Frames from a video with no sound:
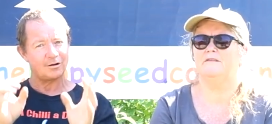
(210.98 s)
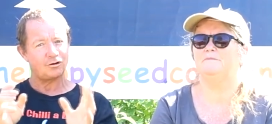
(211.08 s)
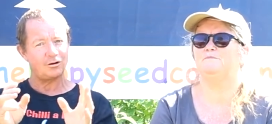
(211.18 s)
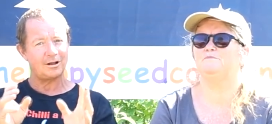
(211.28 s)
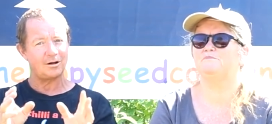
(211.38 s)
Speaker 1: I
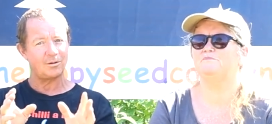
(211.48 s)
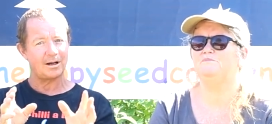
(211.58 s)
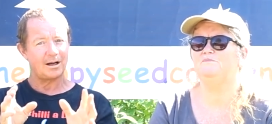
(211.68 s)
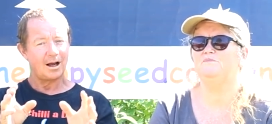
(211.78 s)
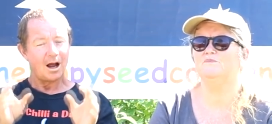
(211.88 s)
chewed into
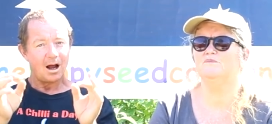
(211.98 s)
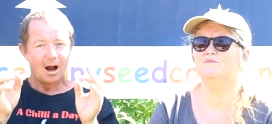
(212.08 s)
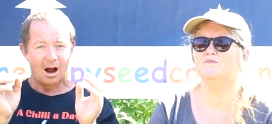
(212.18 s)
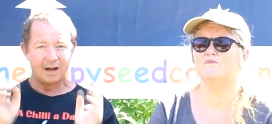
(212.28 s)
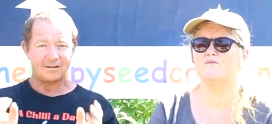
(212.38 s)
it
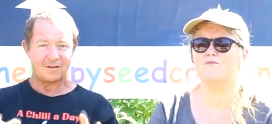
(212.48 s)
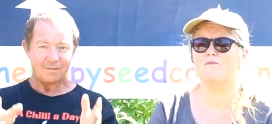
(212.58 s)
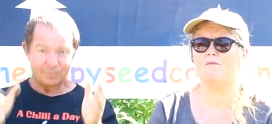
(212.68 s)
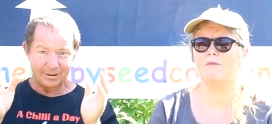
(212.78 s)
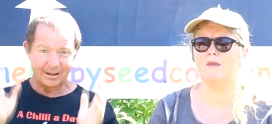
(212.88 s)
I
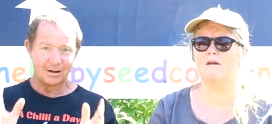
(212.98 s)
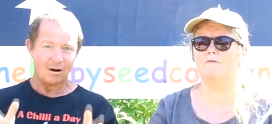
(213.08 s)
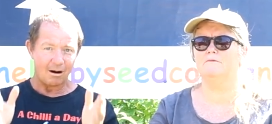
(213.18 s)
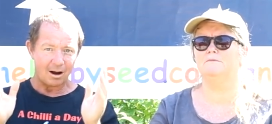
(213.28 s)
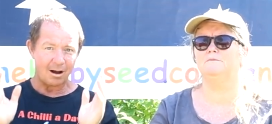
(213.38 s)
definitely
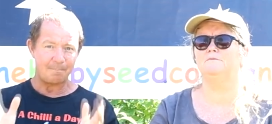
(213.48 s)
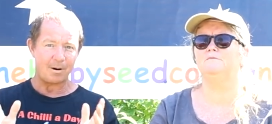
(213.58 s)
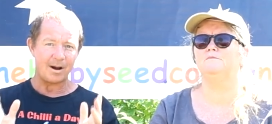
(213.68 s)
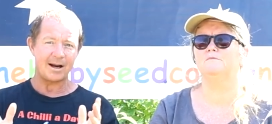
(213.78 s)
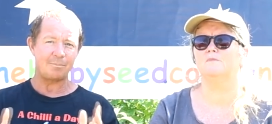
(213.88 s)
got a
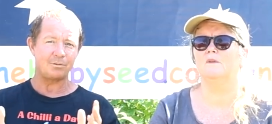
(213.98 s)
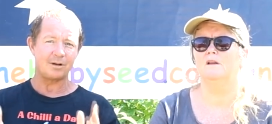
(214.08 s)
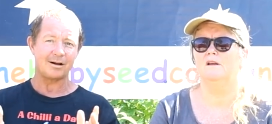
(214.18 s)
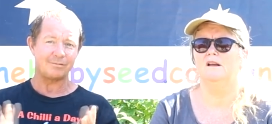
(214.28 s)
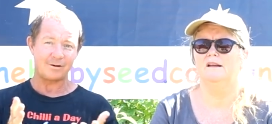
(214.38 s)
pineapple
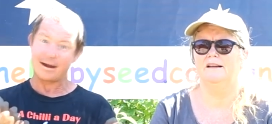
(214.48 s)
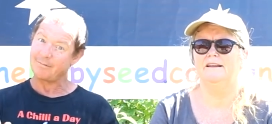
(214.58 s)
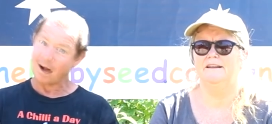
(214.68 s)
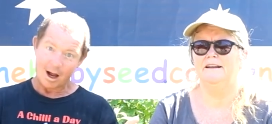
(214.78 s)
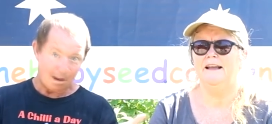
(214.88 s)
like
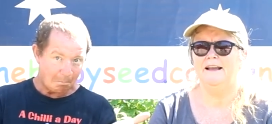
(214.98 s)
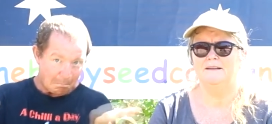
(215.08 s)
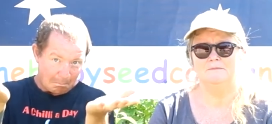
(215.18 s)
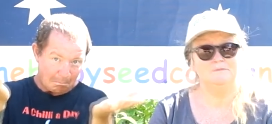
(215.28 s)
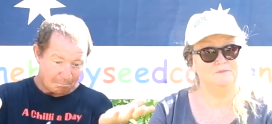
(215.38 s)
flavor
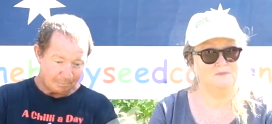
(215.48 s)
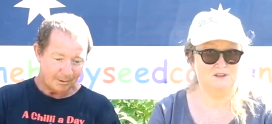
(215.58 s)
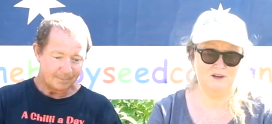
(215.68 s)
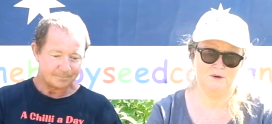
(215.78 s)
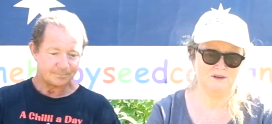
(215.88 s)

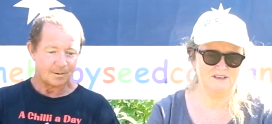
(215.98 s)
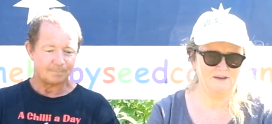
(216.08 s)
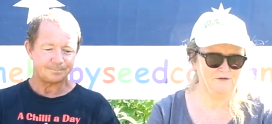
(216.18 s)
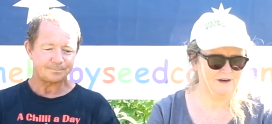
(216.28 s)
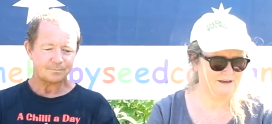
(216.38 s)
so it's
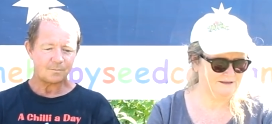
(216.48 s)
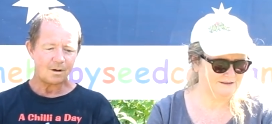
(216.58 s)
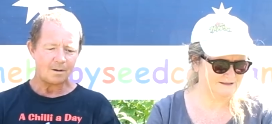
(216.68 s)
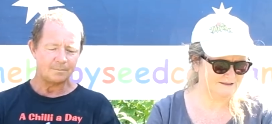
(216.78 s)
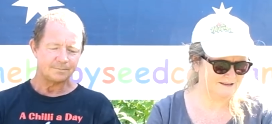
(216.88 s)
different
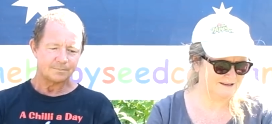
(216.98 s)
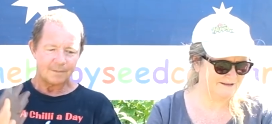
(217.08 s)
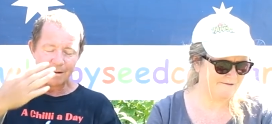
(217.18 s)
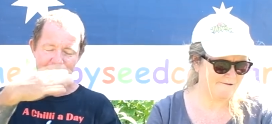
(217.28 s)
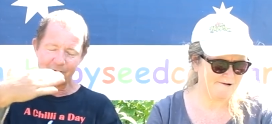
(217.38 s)

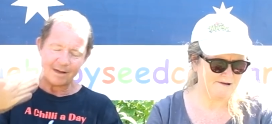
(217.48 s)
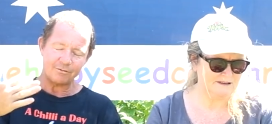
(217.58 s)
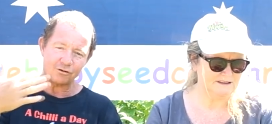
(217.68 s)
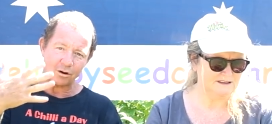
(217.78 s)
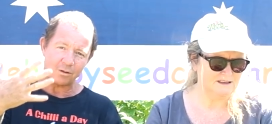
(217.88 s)
that
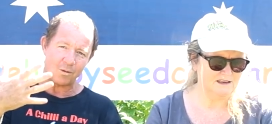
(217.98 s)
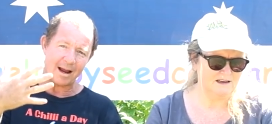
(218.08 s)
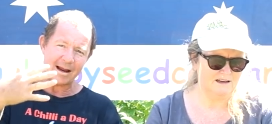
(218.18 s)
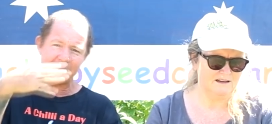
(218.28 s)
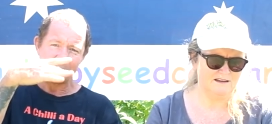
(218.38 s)
flavor's gone
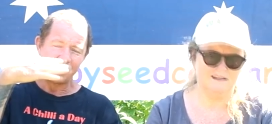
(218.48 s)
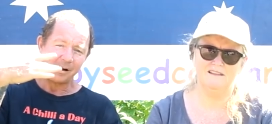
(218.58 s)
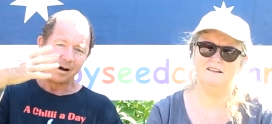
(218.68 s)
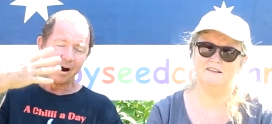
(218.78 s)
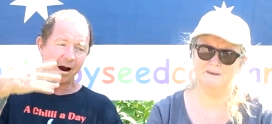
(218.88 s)
away
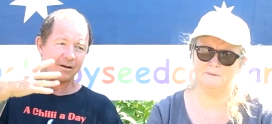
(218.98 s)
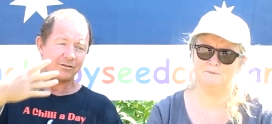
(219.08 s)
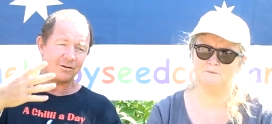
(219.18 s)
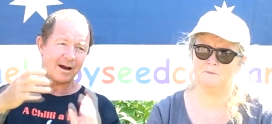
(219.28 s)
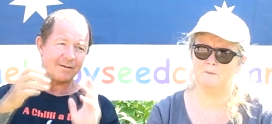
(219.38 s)
I
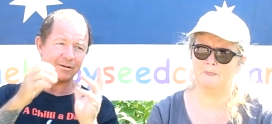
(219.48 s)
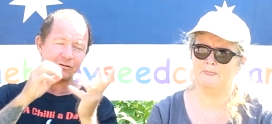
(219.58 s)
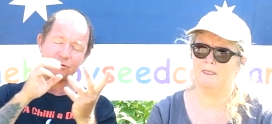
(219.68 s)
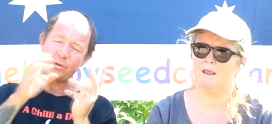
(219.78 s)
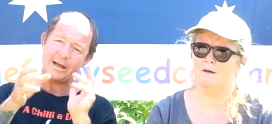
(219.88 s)
still have a
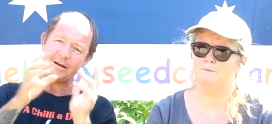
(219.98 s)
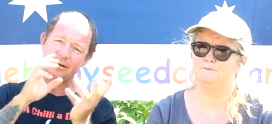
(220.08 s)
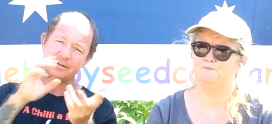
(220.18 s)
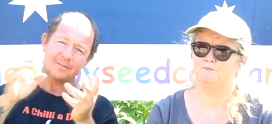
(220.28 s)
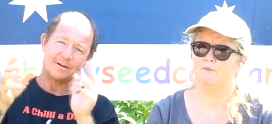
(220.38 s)
sweet
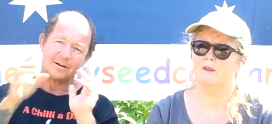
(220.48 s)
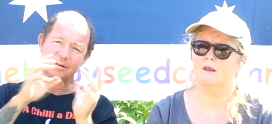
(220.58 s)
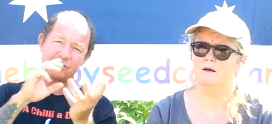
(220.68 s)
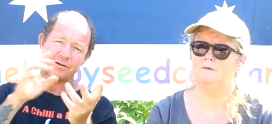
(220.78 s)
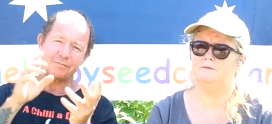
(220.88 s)

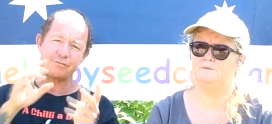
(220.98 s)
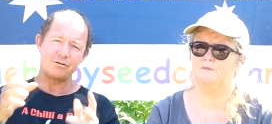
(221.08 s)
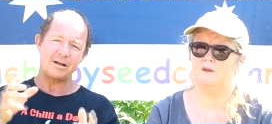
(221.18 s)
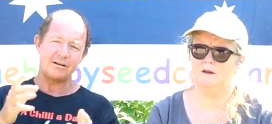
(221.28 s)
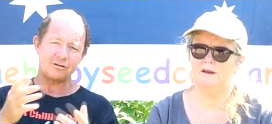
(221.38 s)
sort of
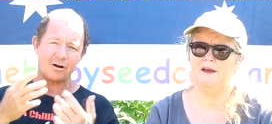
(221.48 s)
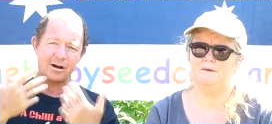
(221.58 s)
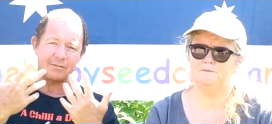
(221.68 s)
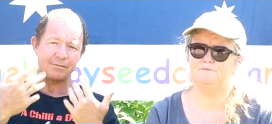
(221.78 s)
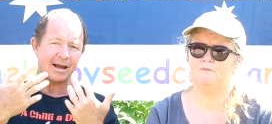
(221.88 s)
fruity yeah.
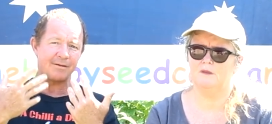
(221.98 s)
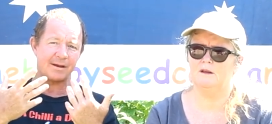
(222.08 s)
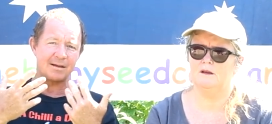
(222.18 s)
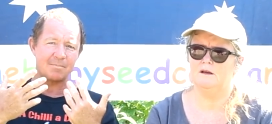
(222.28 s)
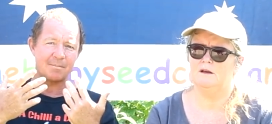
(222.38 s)
kind of flavor
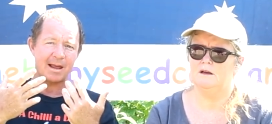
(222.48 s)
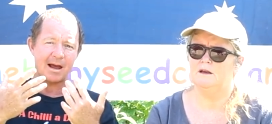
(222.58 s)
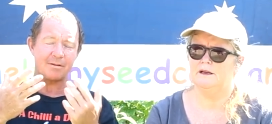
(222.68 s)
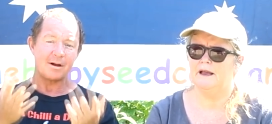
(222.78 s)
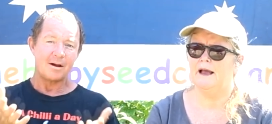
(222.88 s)
in my
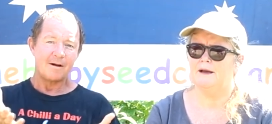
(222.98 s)
mouth